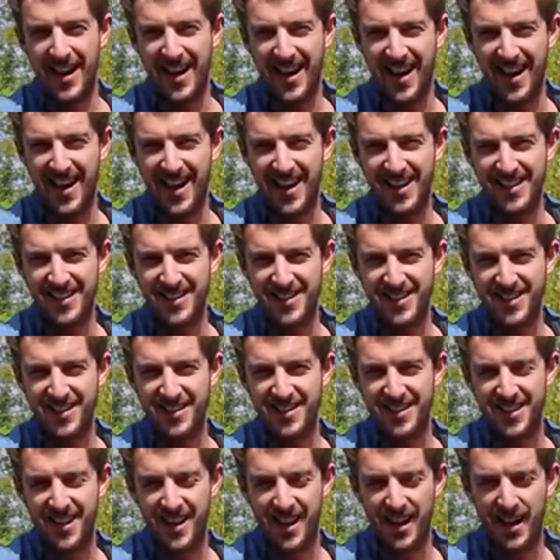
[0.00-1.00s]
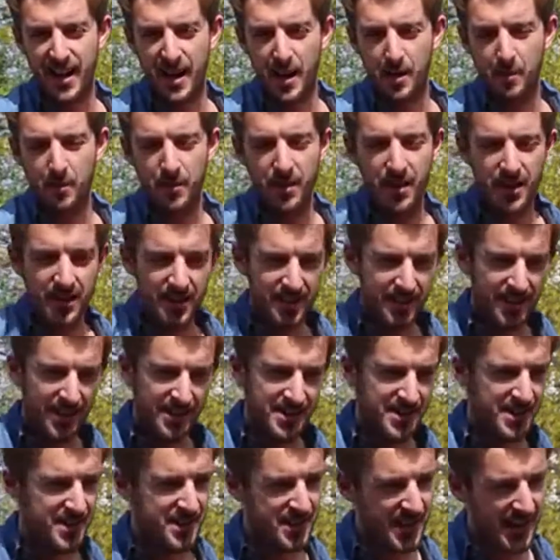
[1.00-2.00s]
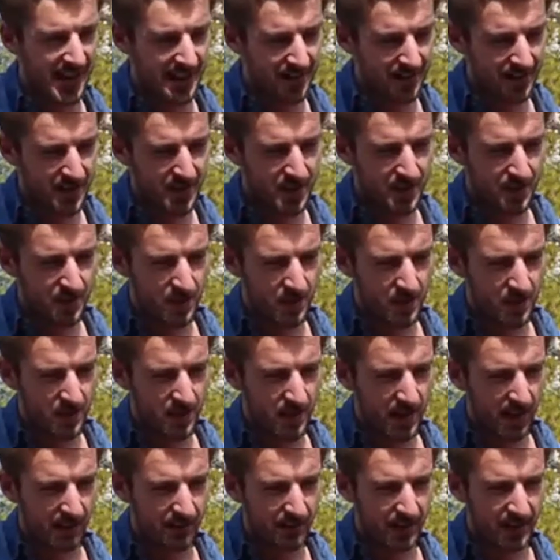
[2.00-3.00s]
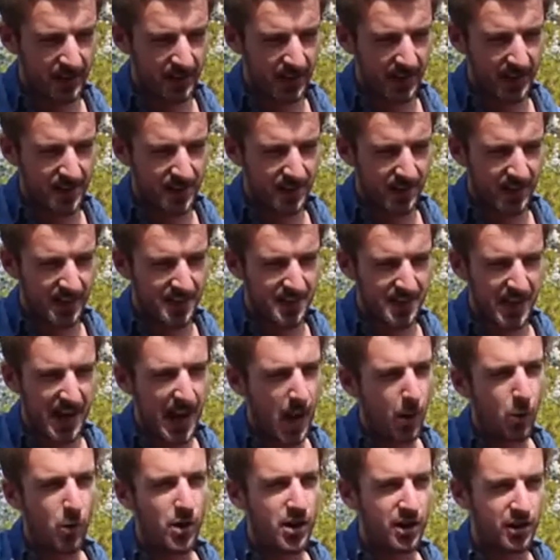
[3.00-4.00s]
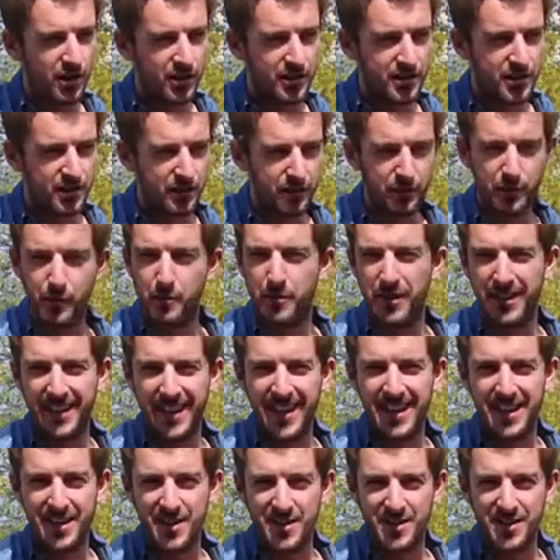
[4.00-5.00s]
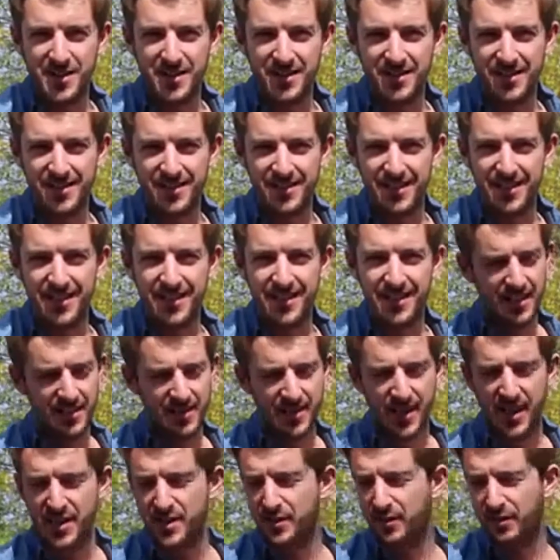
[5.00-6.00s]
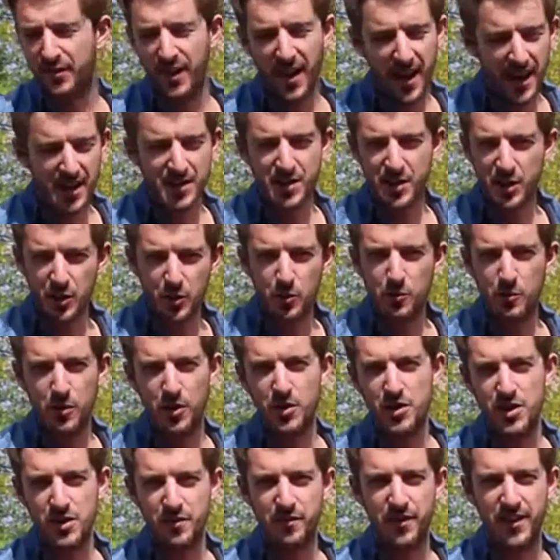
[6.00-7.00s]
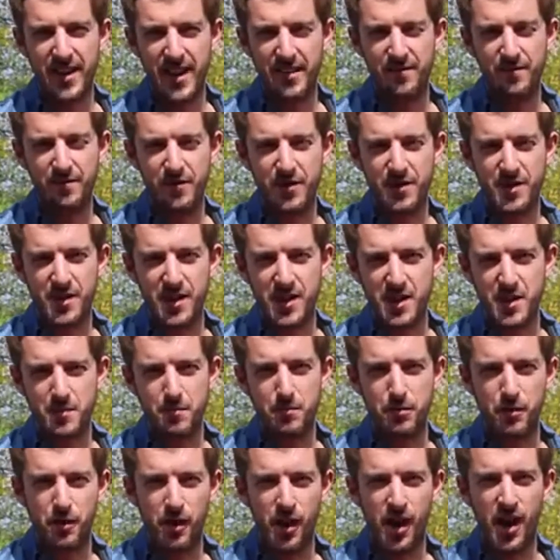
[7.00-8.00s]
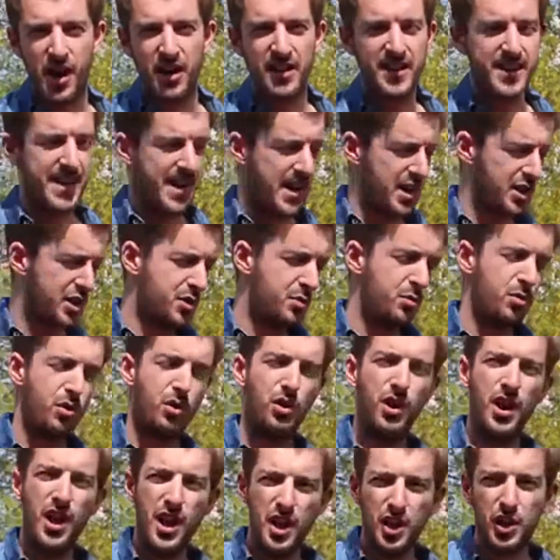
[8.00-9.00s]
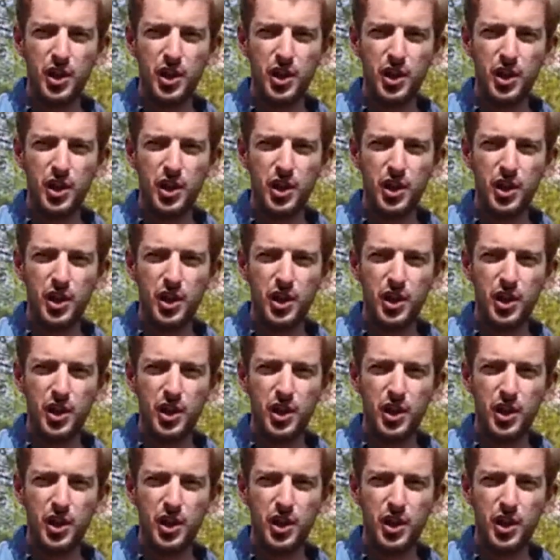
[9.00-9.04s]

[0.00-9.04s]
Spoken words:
And as I say, I think in guitar world for beginners, there's far too much of an emphasis put on the actual